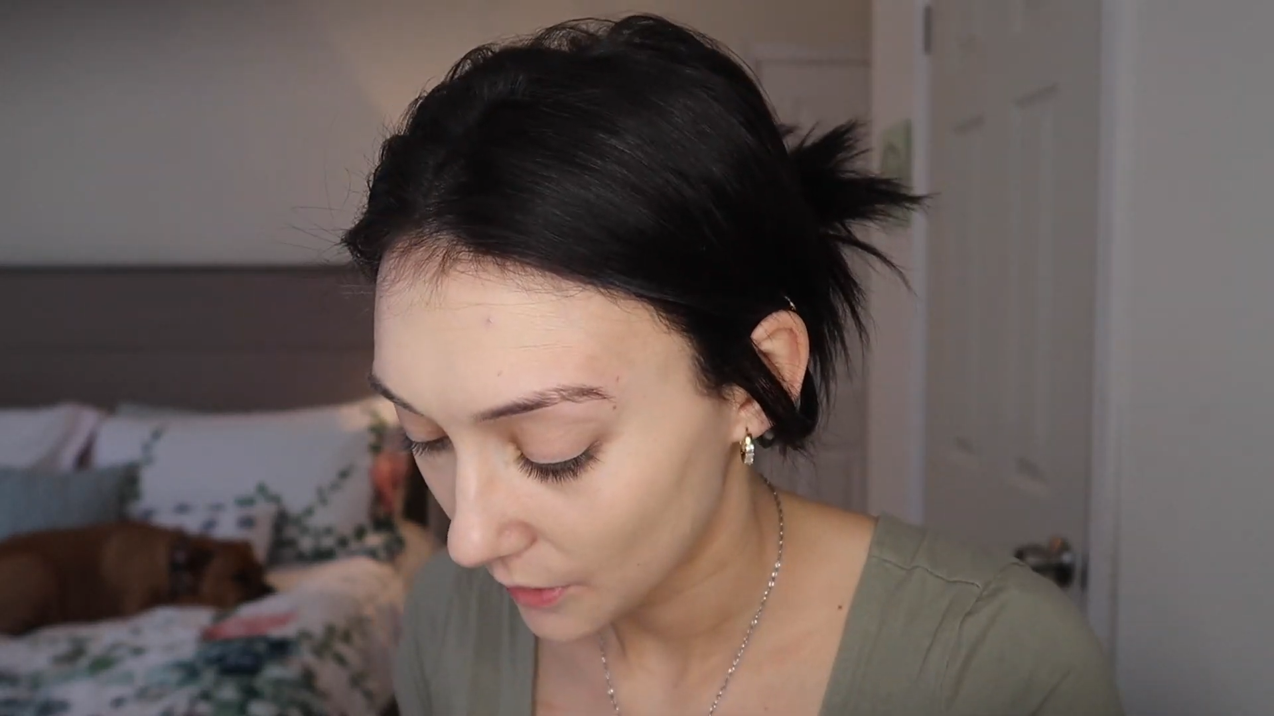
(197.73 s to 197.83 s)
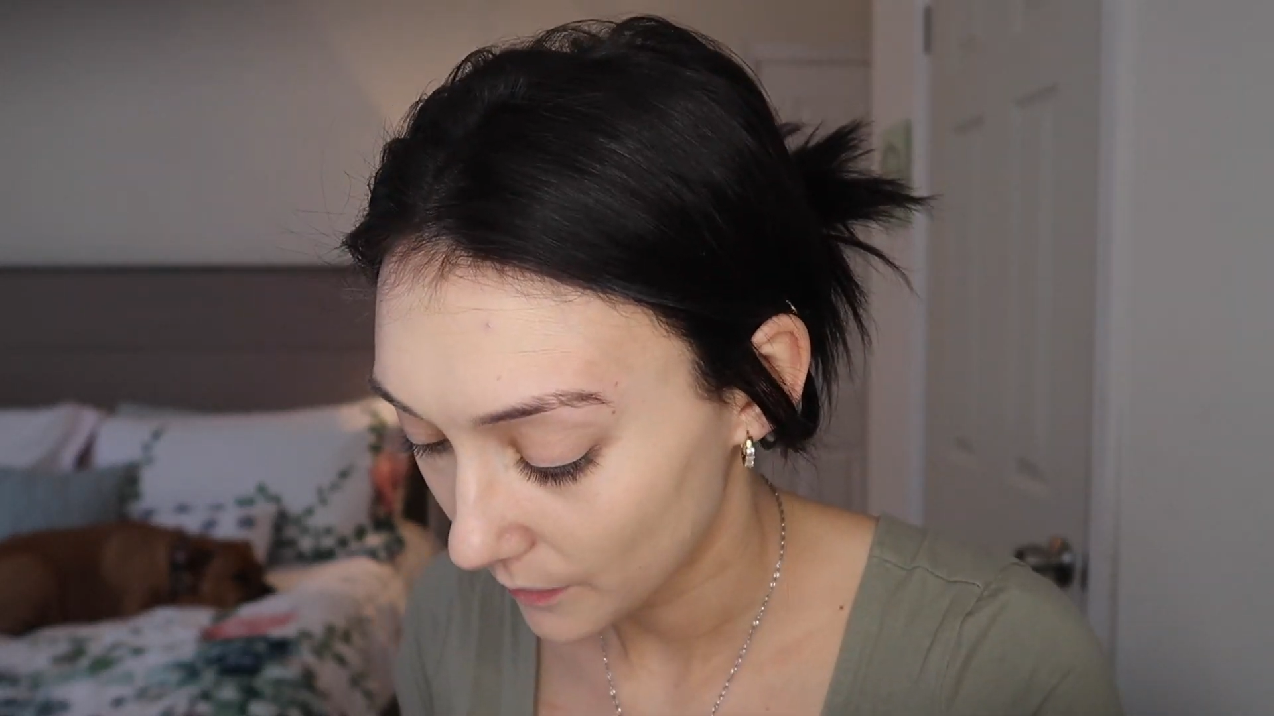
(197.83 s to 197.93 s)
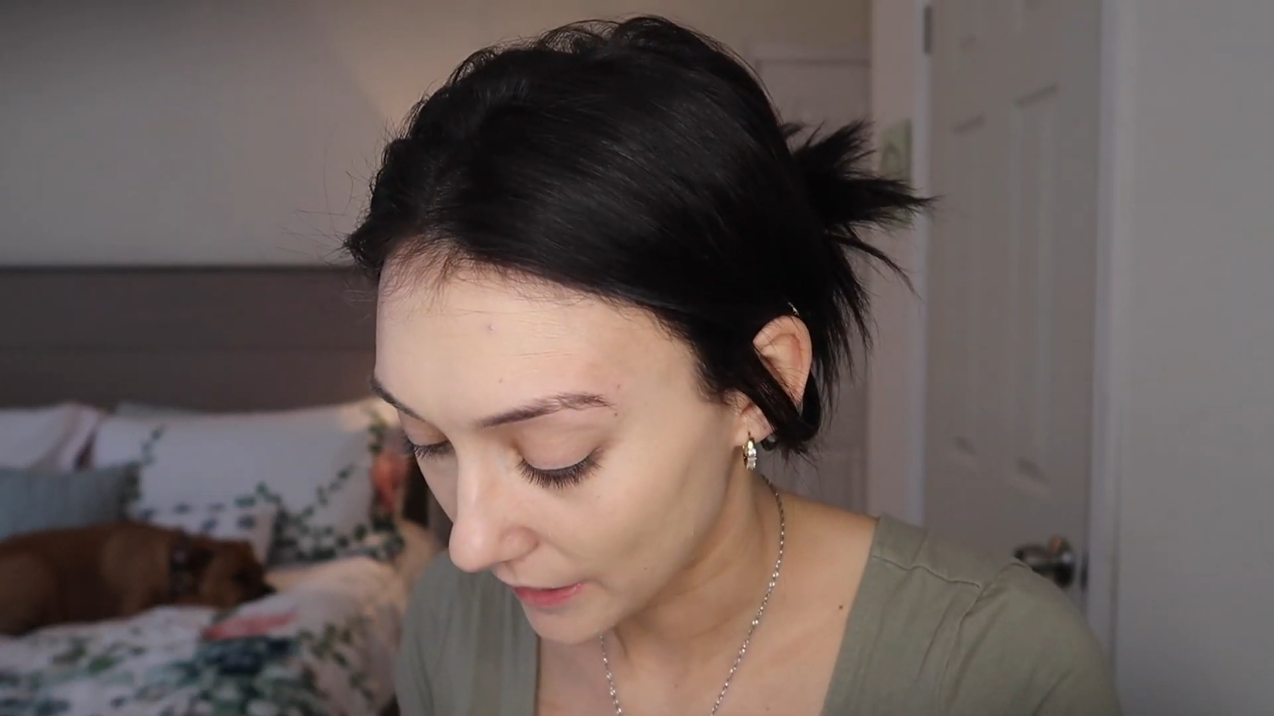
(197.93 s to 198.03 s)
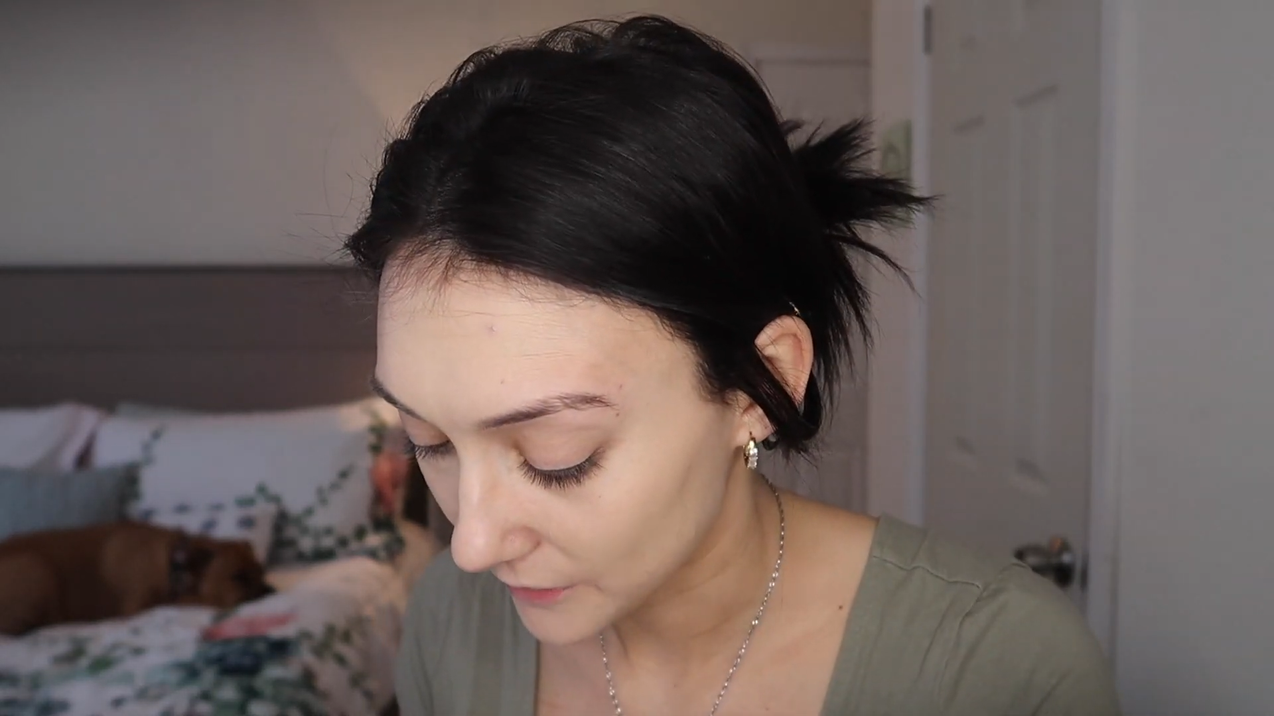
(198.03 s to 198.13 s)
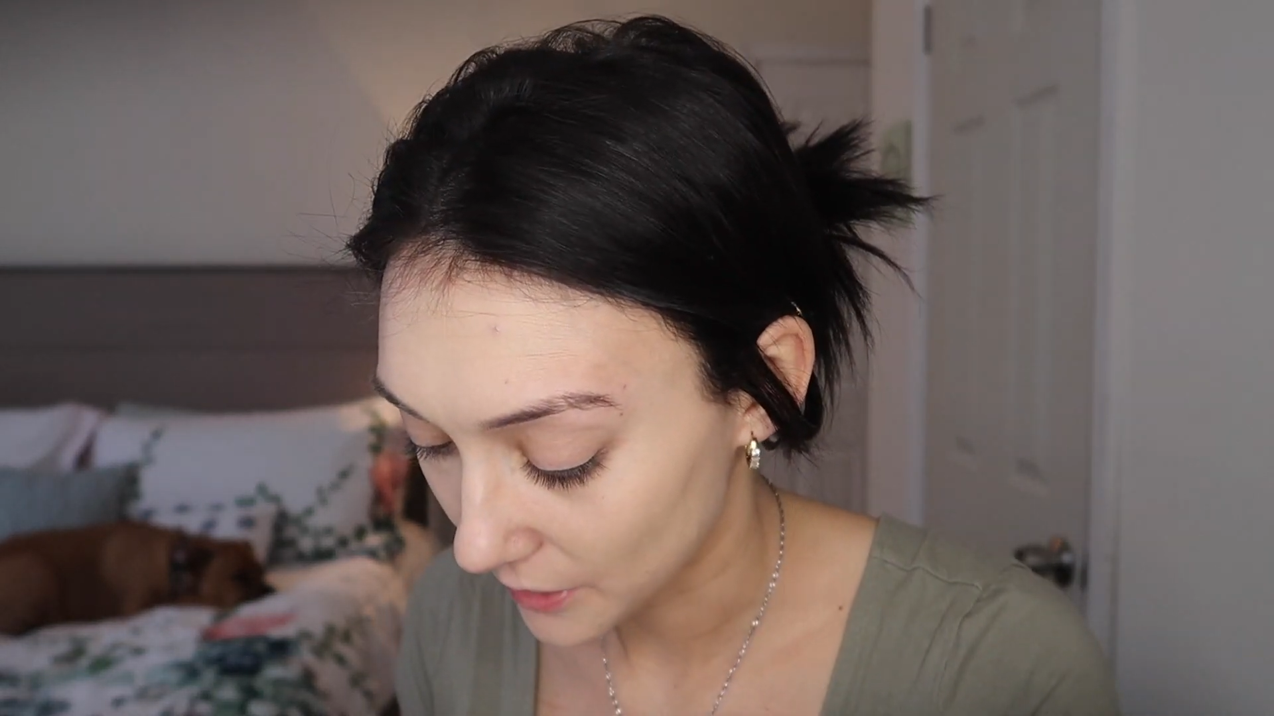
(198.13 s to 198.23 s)

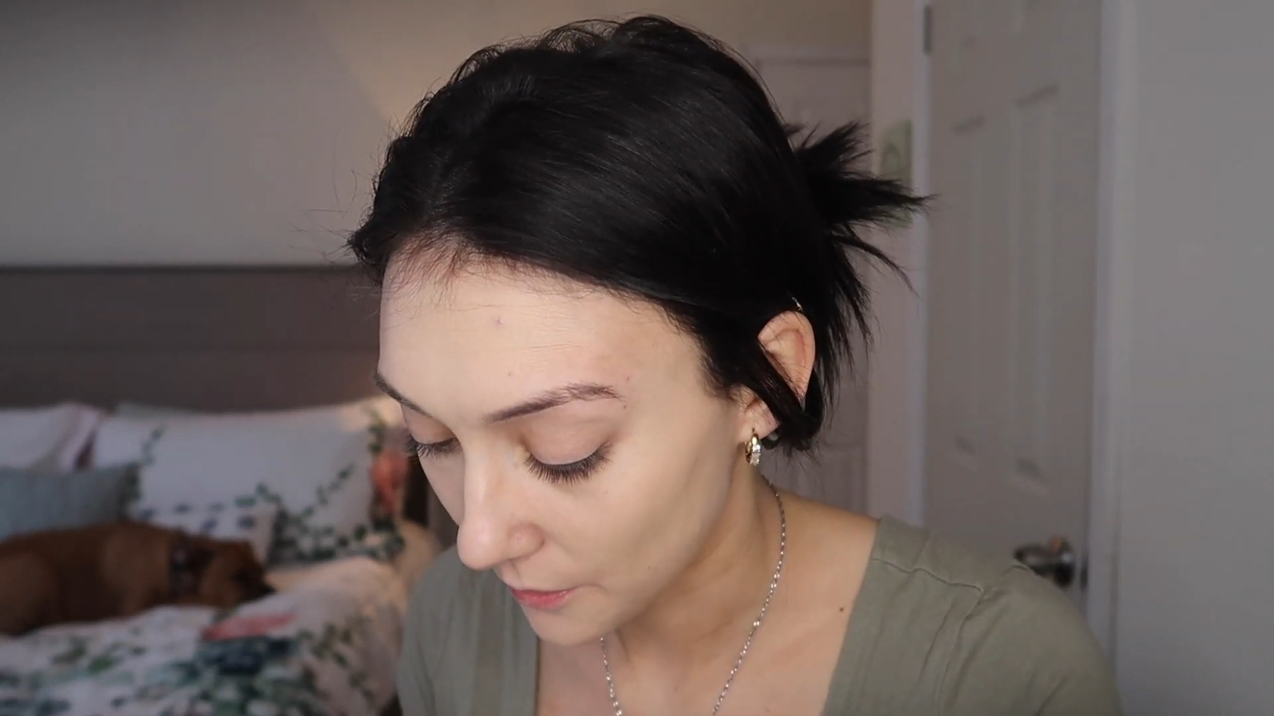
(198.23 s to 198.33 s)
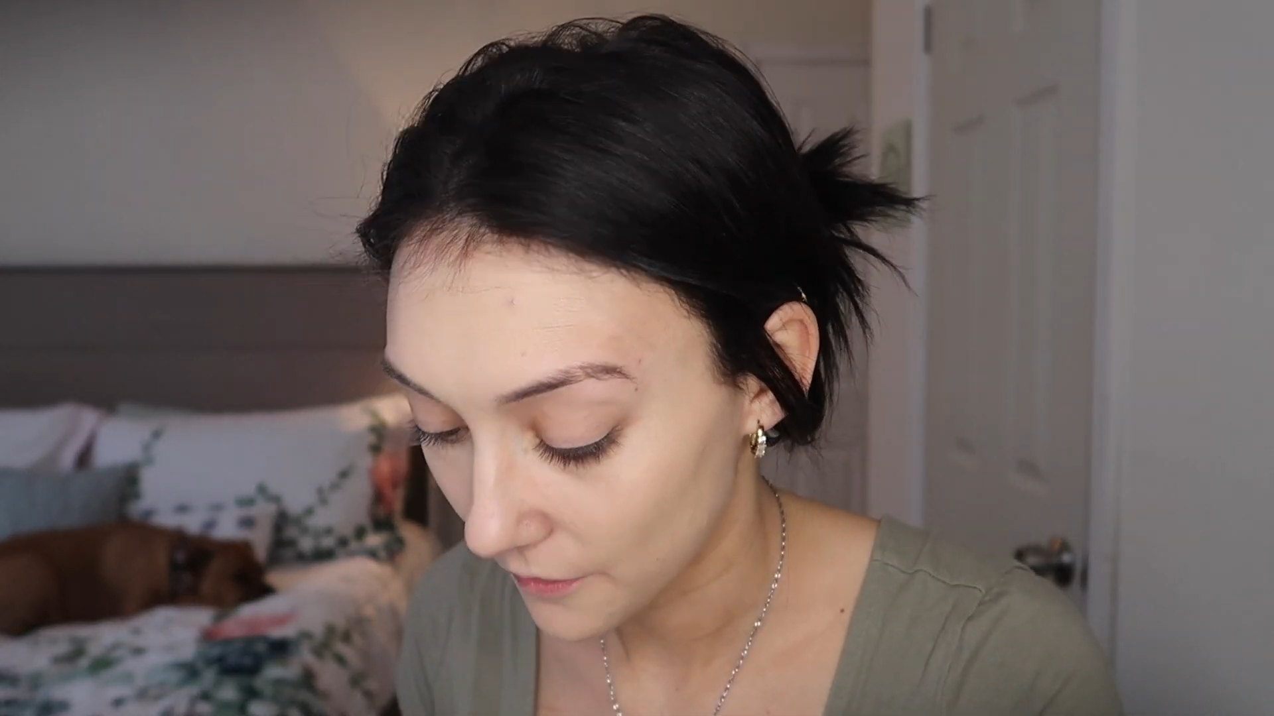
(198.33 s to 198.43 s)
we have to go